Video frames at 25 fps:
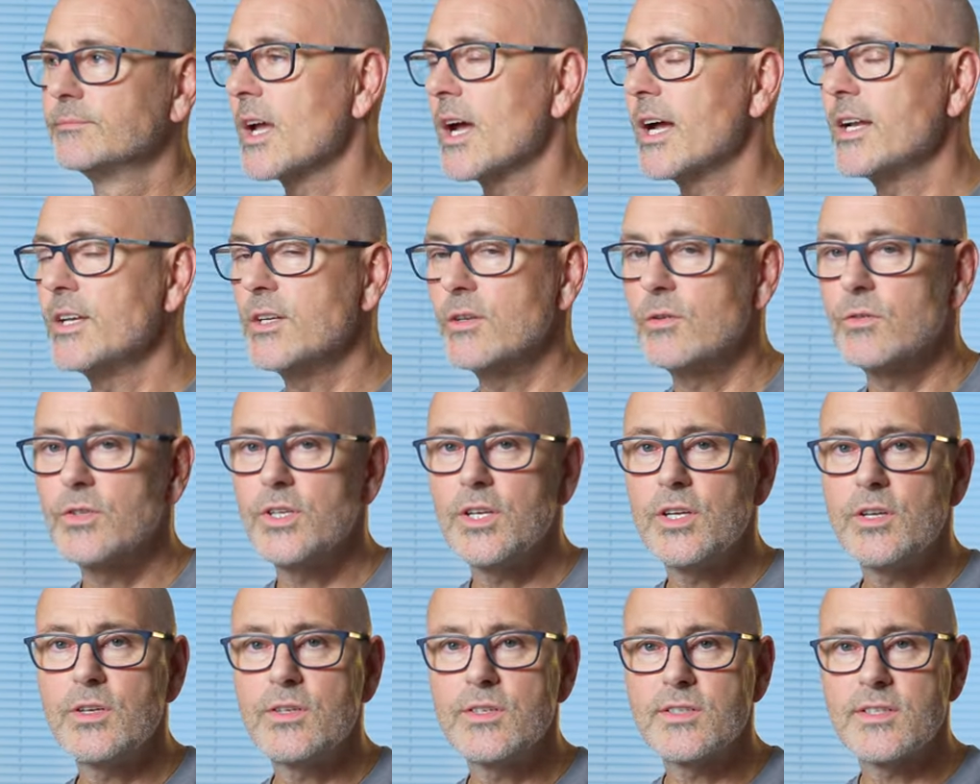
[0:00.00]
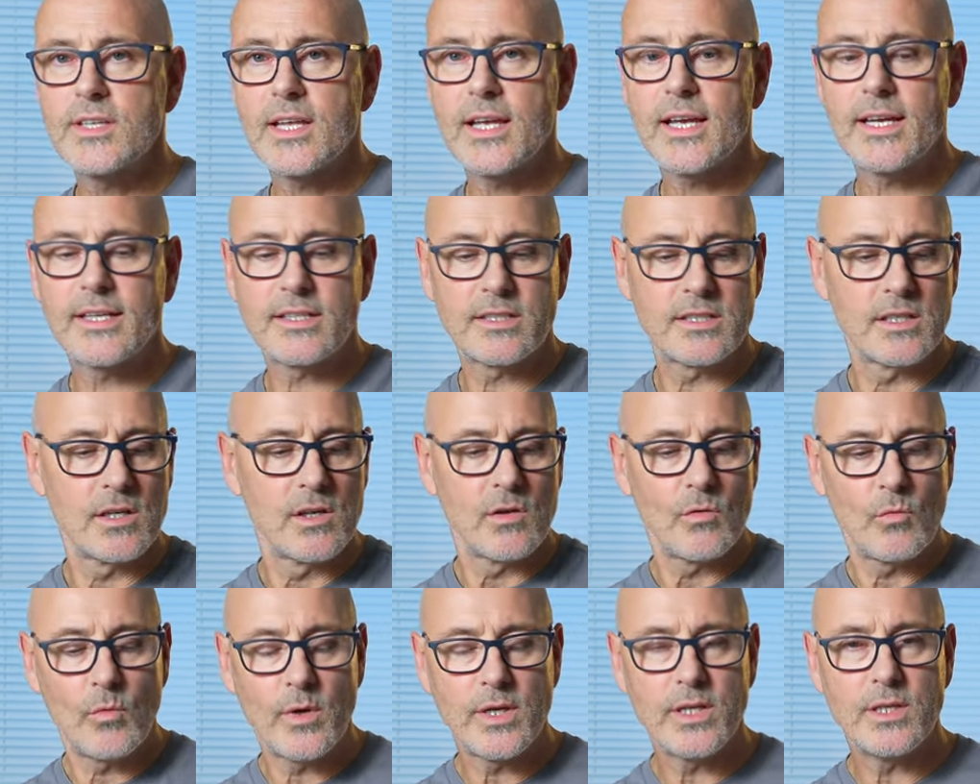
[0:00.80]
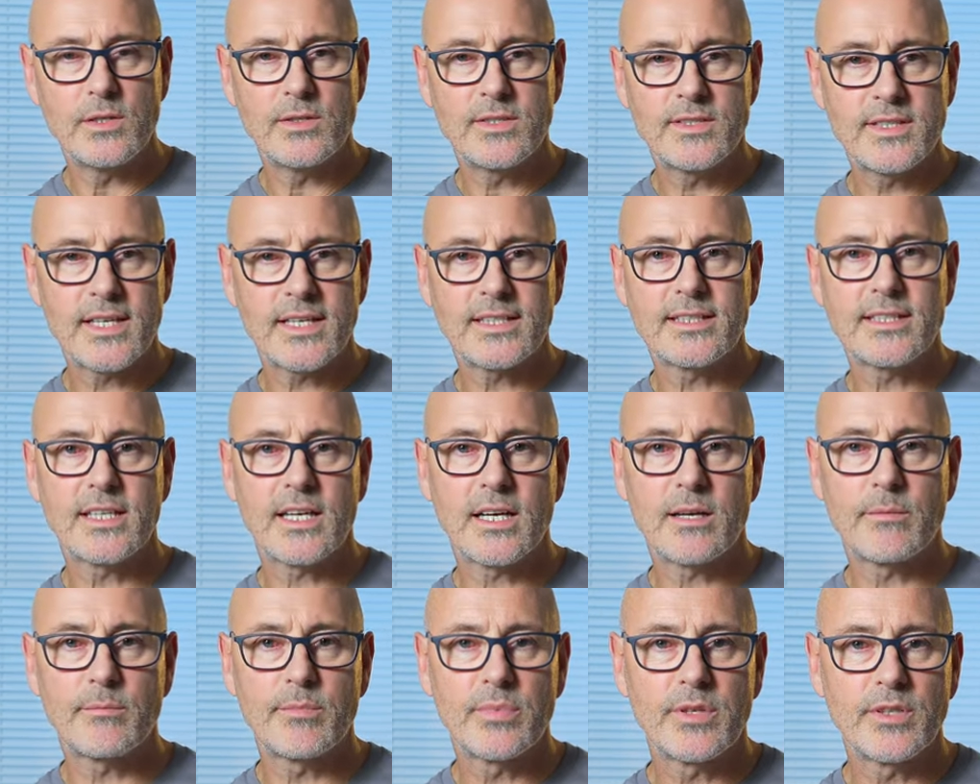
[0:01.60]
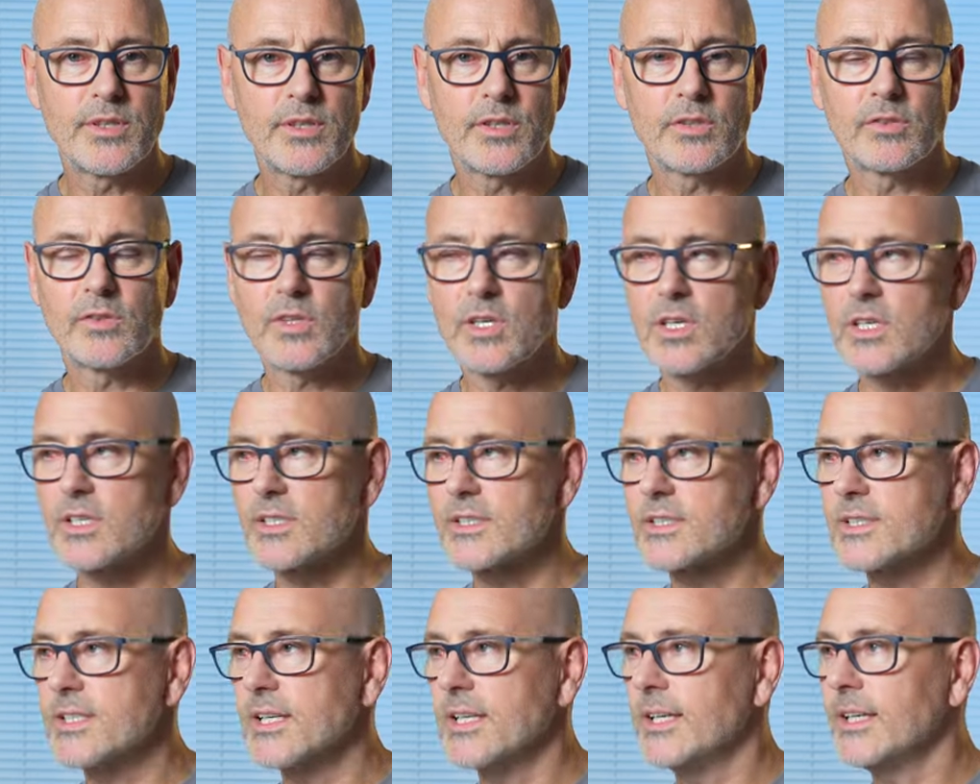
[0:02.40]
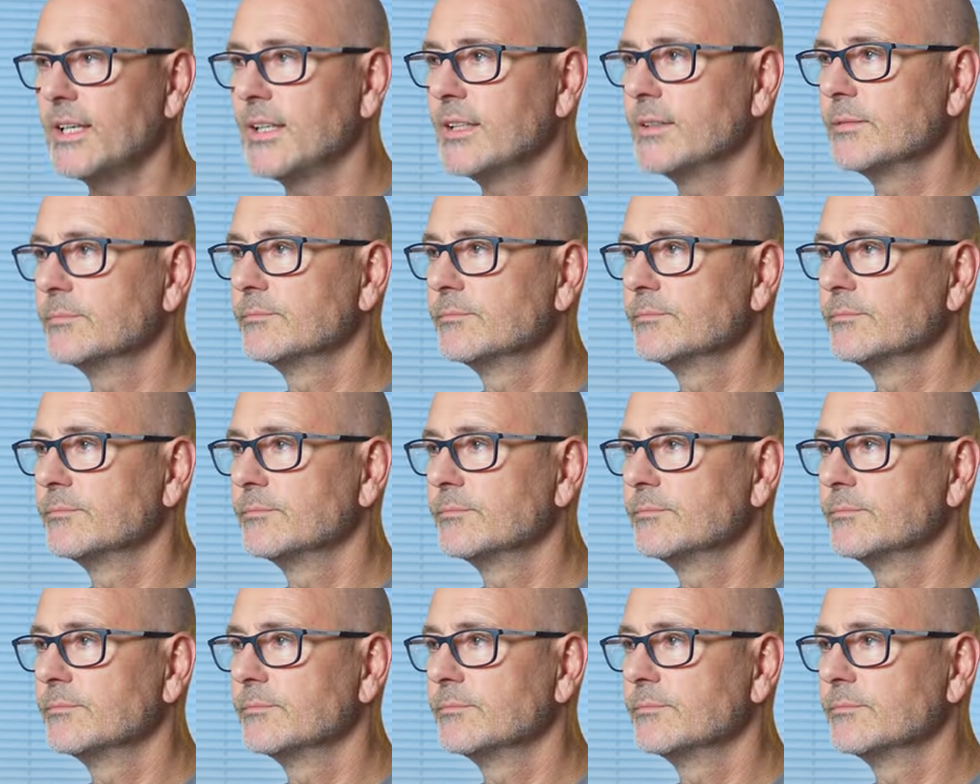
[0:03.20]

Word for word: And you'll use that when you set up your RC.